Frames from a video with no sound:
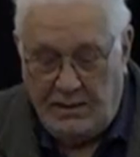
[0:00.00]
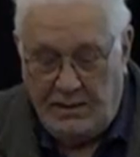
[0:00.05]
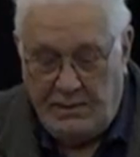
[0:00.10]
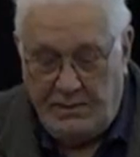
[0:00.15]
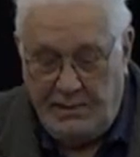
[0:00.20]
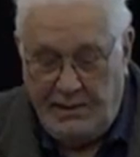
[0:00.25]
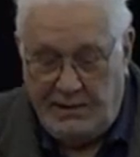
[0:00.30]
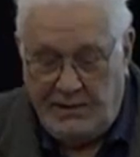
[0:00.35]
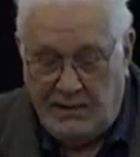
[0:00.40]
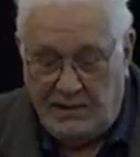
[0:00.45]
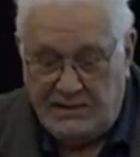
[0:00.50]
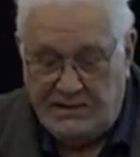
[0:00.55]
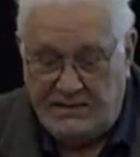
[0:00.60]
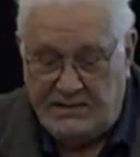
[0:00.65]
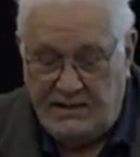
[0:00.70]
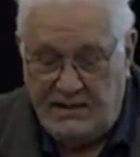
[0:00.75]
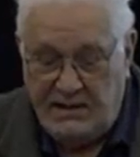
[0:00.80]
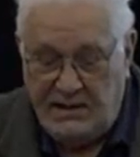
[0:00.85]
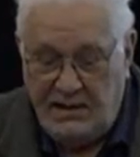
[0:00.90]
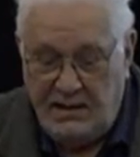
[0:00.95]
Because
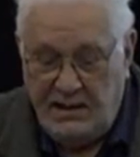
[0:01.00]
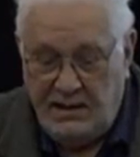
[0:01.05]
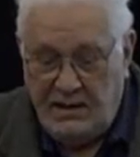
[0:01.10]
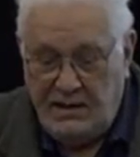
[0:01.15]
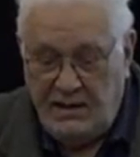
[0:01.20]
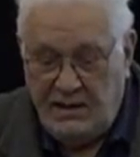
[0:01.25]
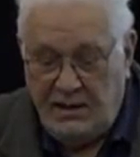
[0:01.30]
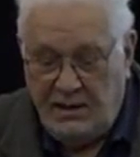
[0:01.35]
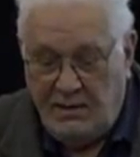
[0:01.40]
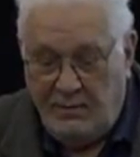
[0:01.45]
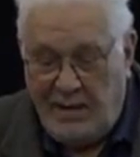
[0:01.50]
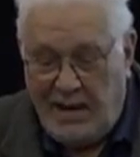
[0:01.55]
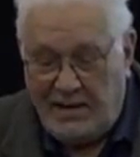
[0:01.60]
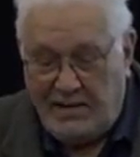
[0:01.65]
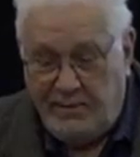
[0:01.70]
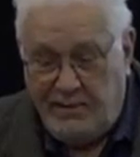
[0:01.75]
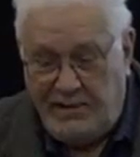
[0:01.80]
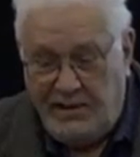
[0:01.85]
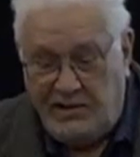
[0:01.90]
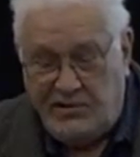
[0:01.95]
a
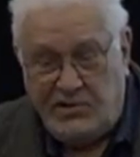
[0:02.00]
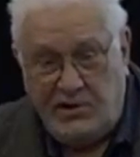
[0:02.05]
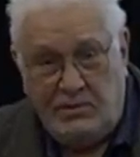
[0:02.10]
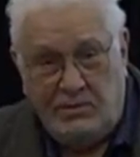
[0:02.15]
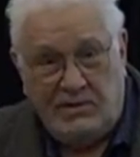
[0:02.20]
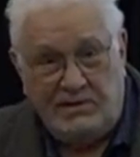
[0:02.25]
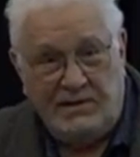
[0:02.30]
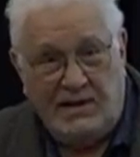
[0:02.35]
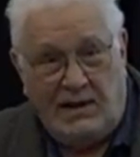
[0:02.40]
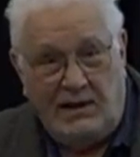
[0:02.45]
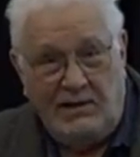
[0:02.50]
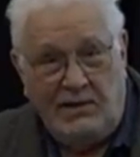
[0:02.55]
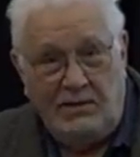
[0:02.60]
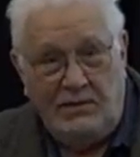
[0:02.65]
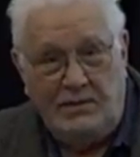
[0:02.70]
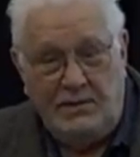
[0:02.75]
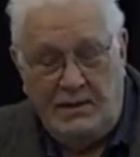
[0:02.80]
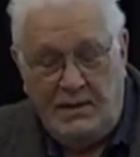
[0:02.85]
mathematician will tell you